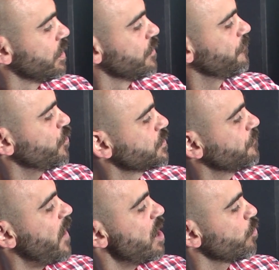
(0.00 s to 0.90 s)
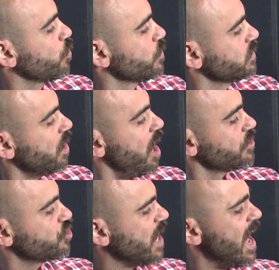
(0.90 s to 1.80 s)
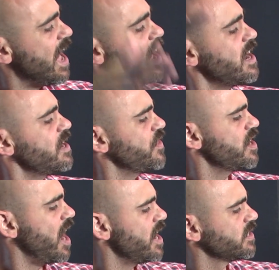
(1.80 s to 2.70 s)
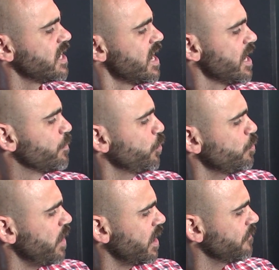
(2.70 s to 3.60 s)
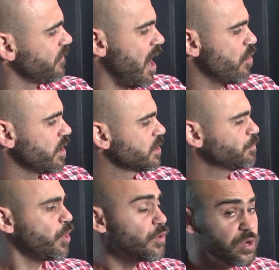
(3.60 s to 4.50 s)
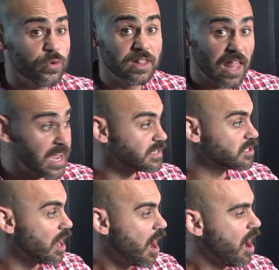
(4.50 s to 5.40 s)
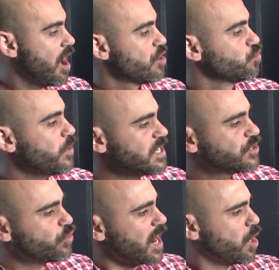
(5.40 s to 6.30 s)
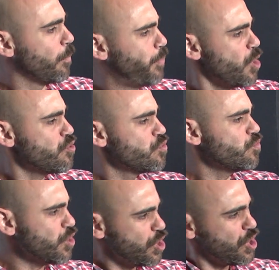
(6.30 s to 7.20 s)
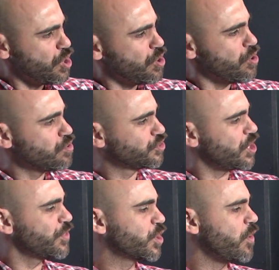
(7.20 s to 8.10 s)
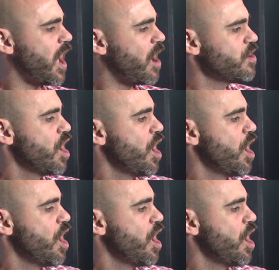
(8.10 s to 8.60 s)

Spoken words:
The first firework was launched high in the night. It bloomed like a flower, exploding with light. Whiz, crackle, boom, woohoo, cheered the crowd.